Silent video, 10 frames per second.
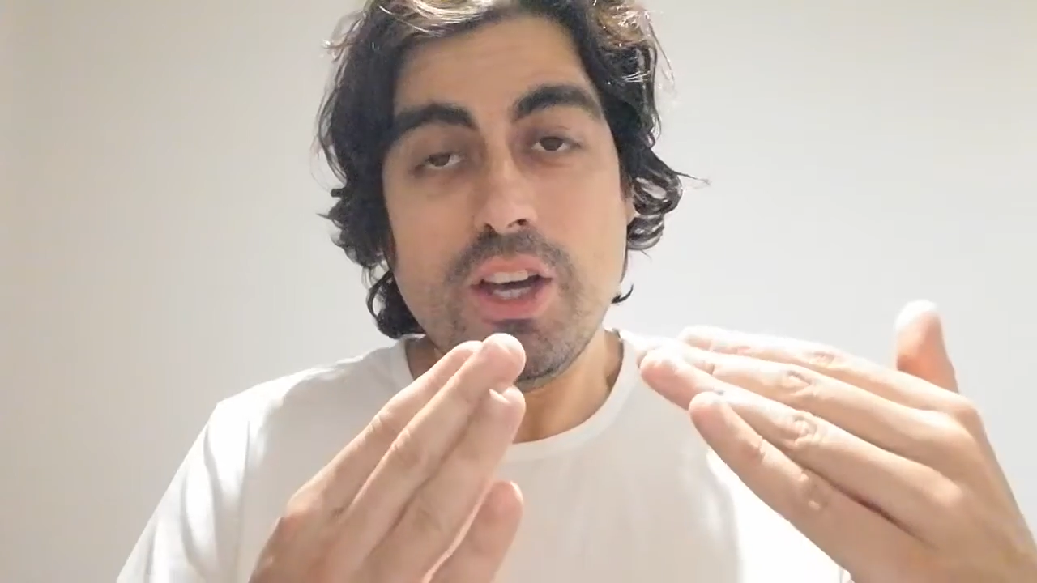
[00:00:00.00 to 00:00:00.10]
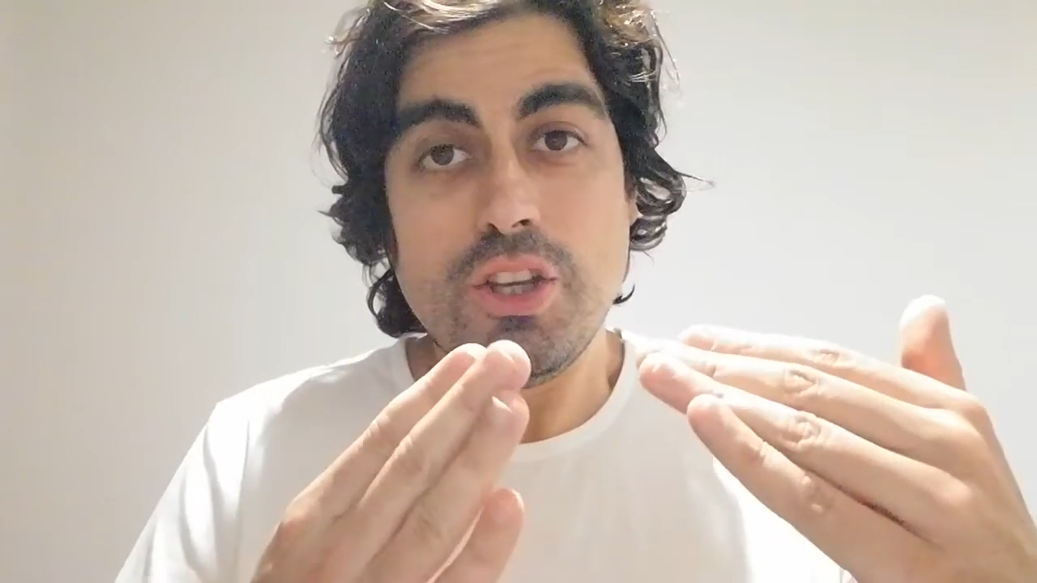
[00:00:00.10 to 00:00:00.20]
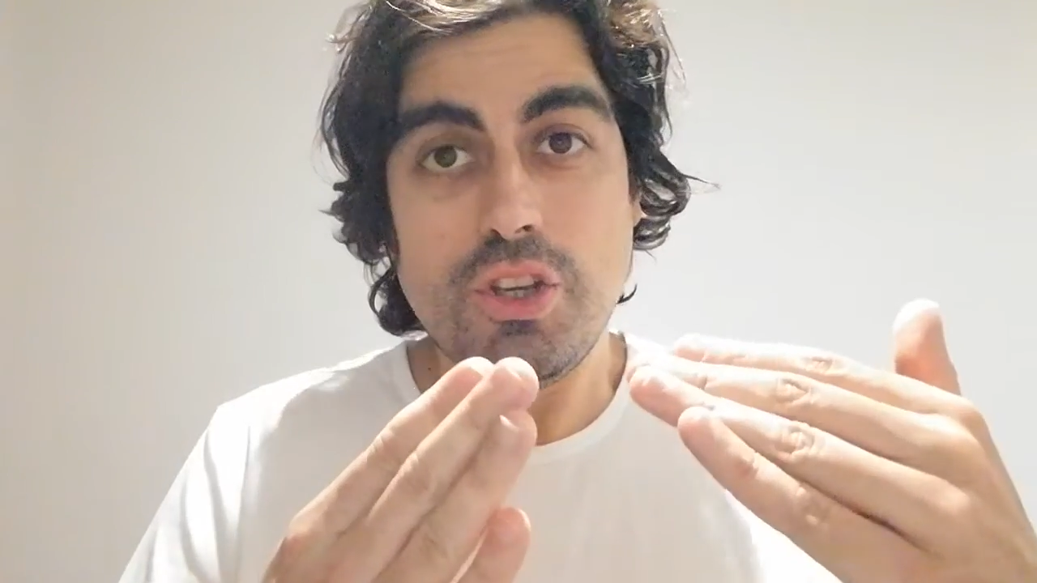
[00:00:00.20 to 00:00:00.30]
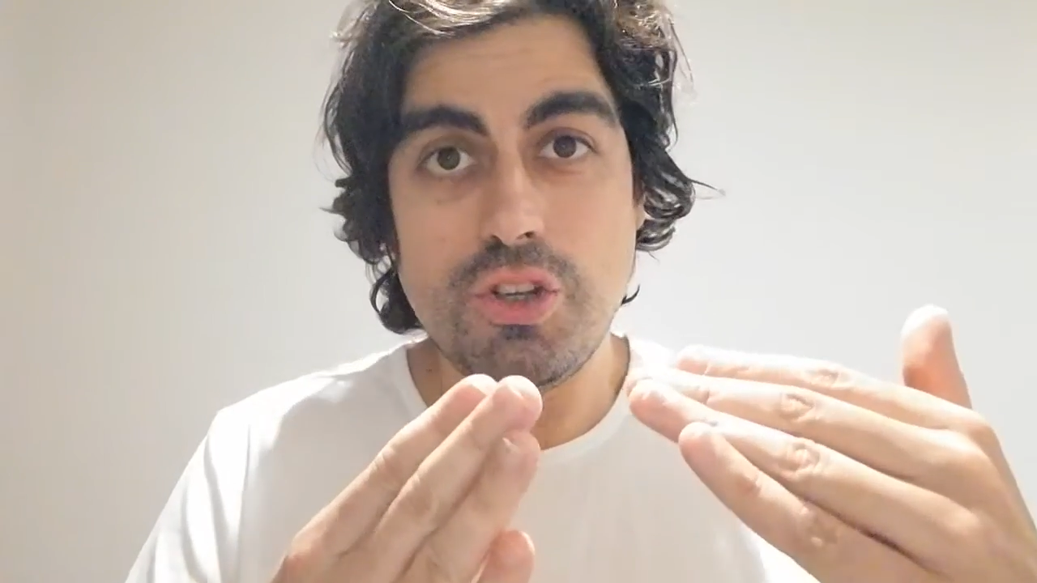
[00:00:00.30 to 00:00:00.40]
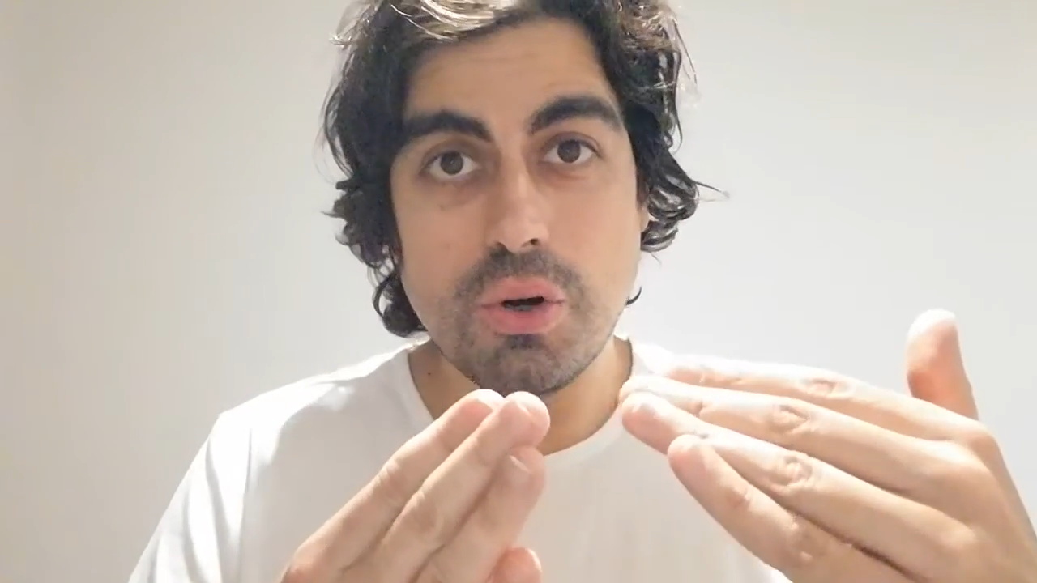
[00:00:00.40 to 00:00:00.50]

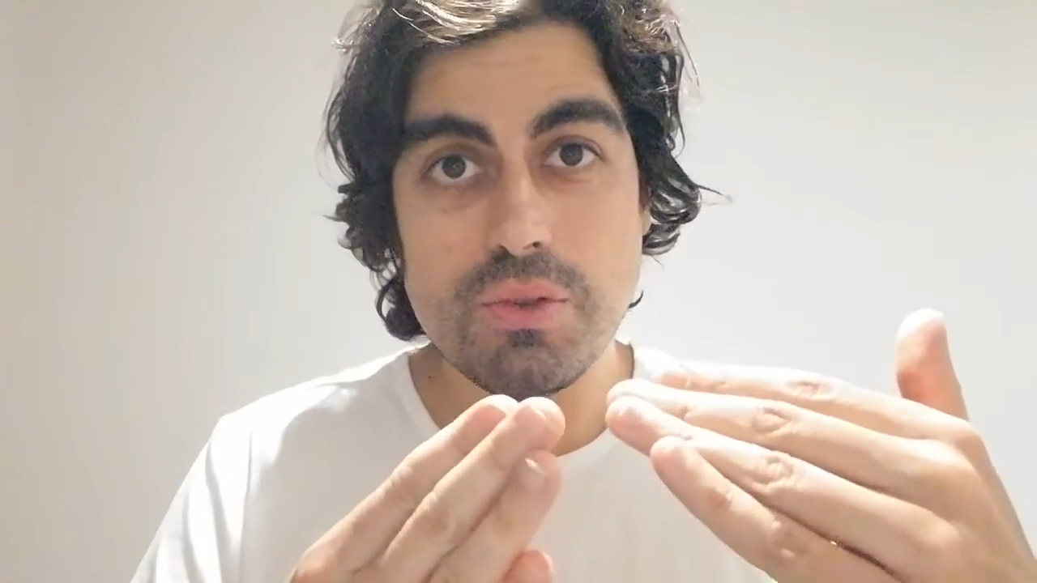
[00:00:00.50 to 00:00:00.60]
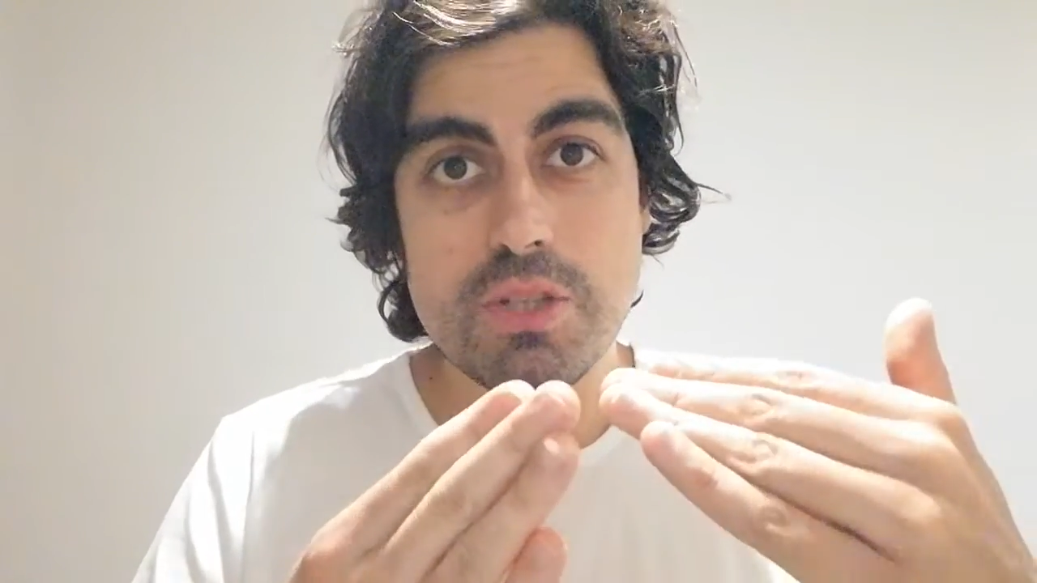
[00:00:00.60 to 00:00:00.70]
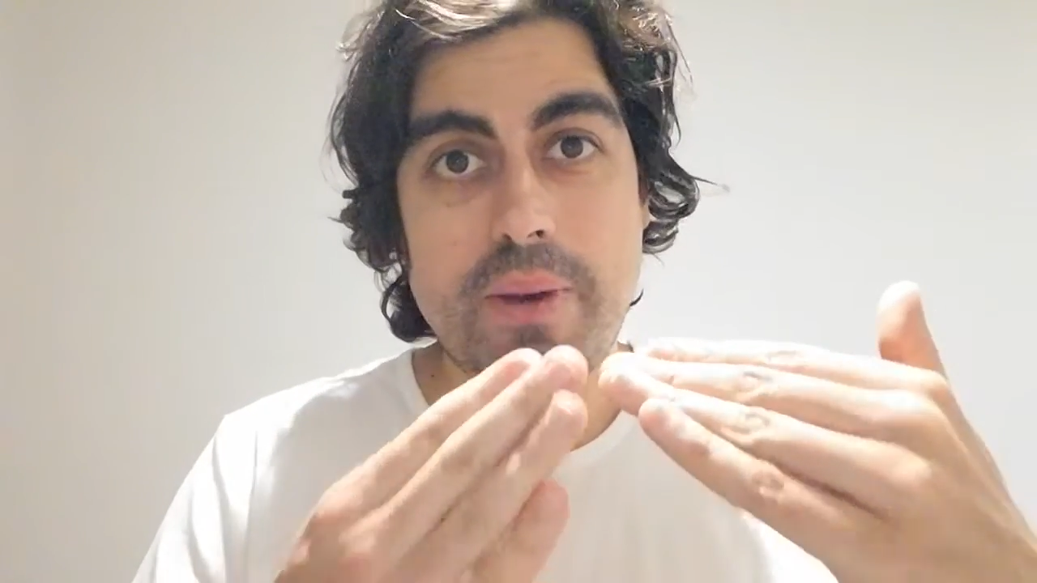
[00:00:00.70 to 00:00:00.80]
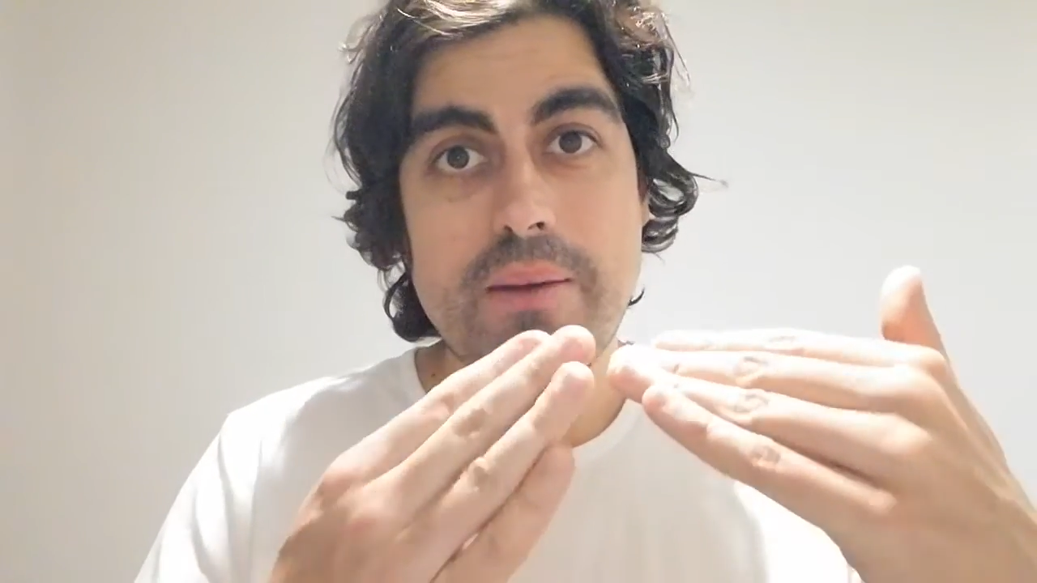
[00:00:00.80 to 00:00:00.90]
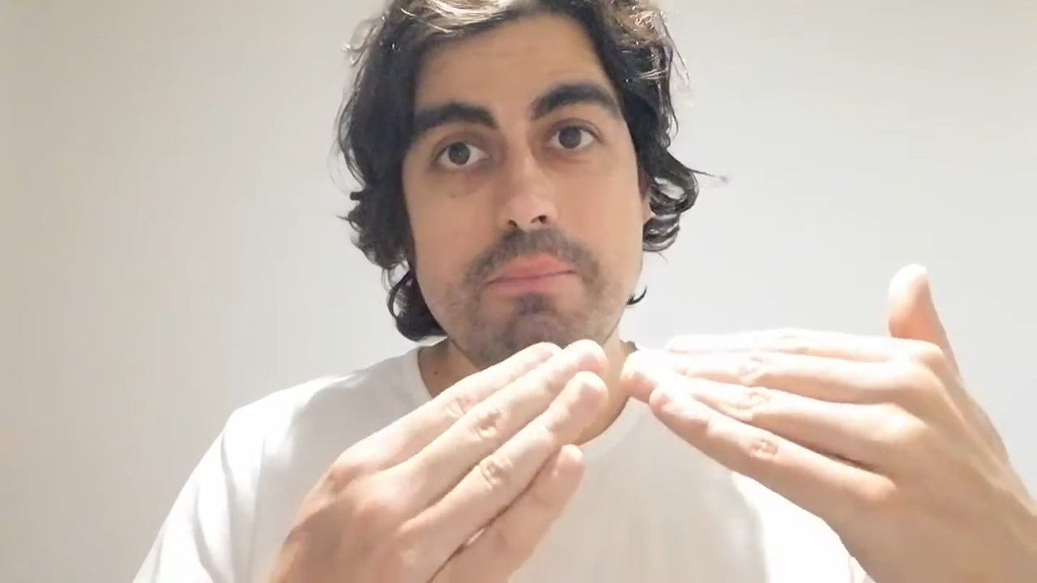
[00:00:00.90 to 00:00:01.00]
You don't
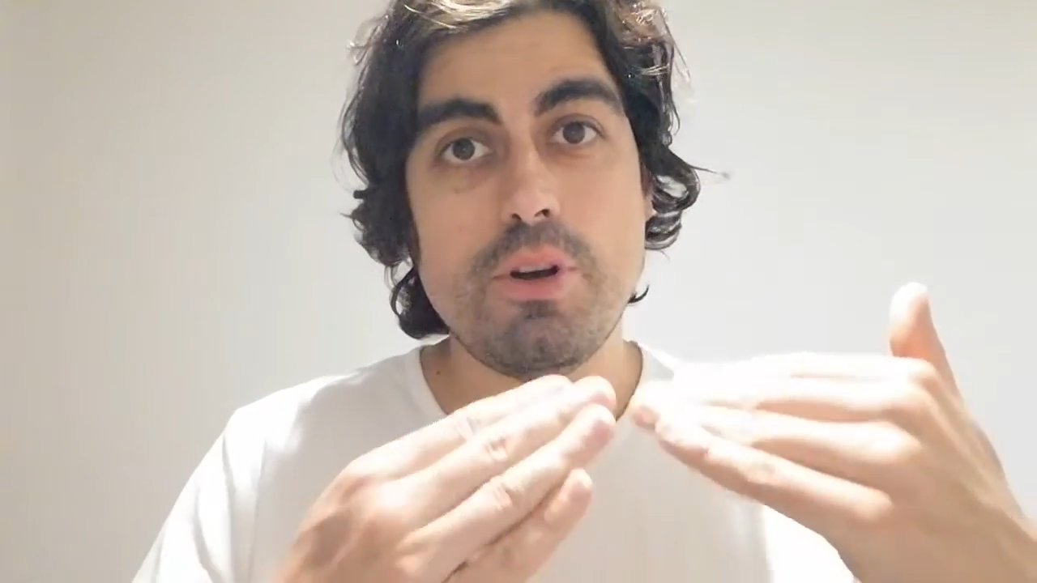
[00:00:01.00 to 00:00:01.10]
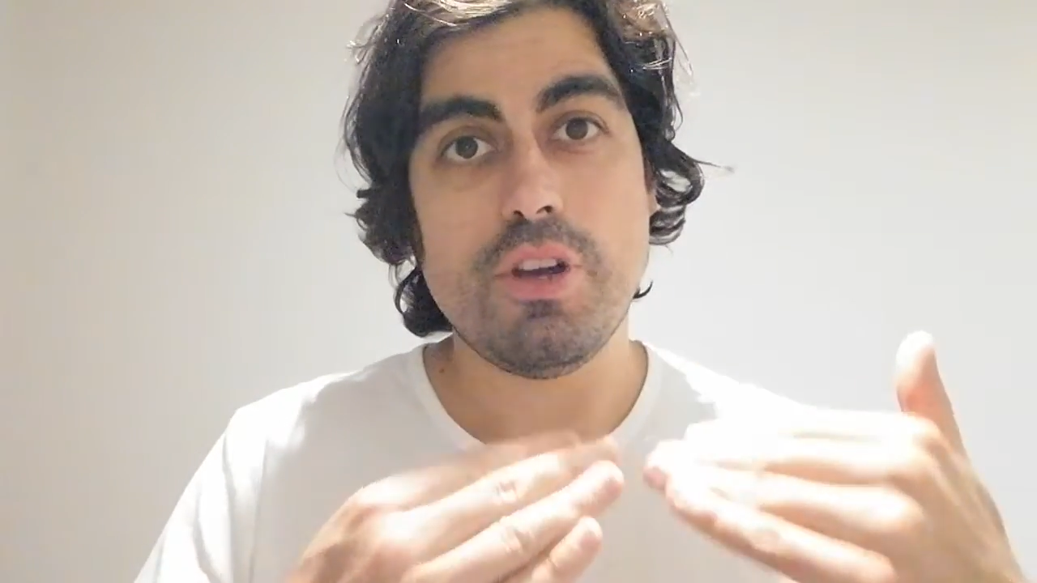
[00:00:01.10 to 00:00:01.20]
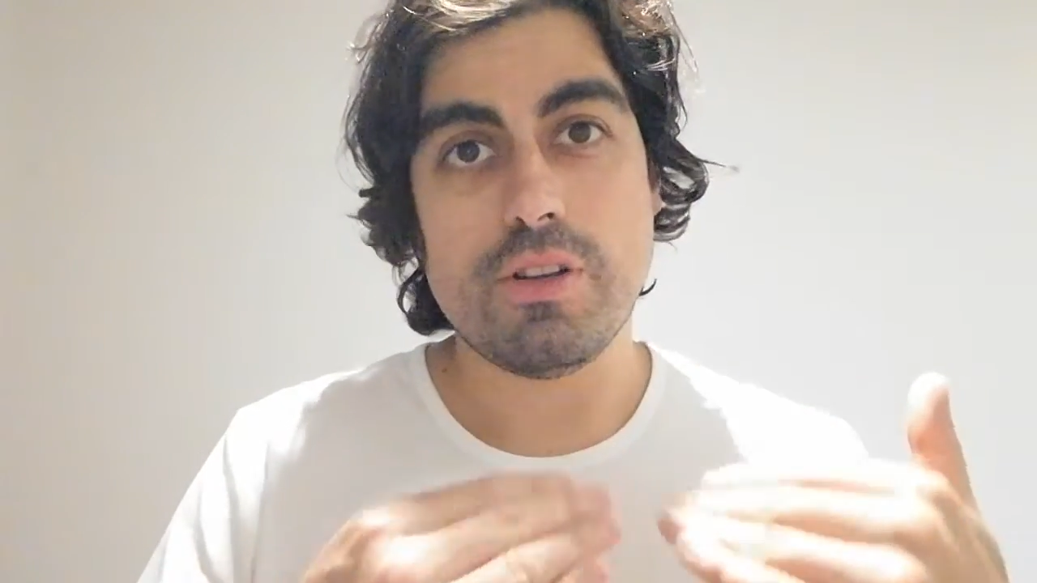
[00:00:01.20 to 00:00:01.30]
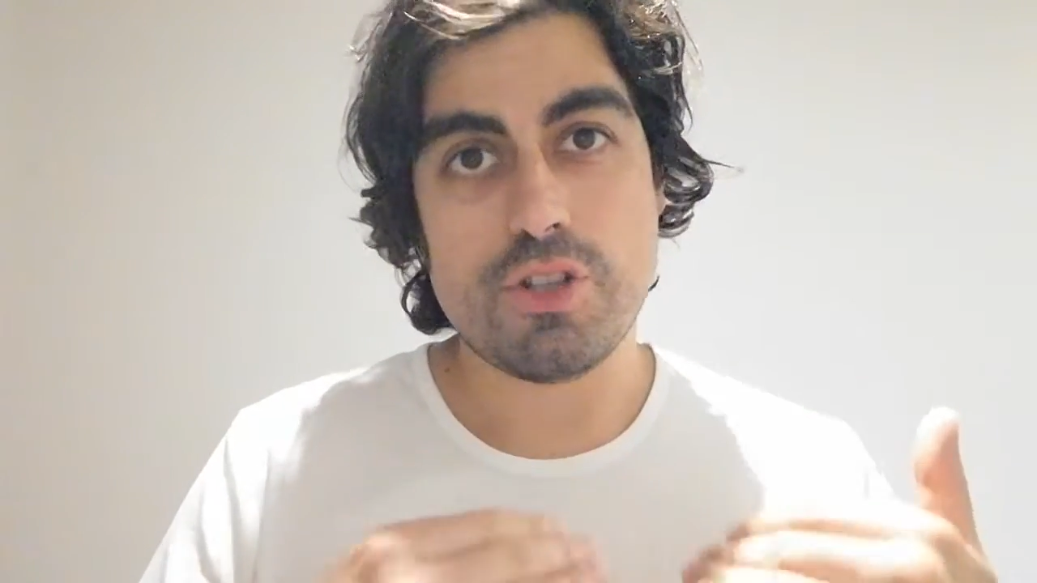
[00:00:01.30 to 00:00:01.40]
spend money on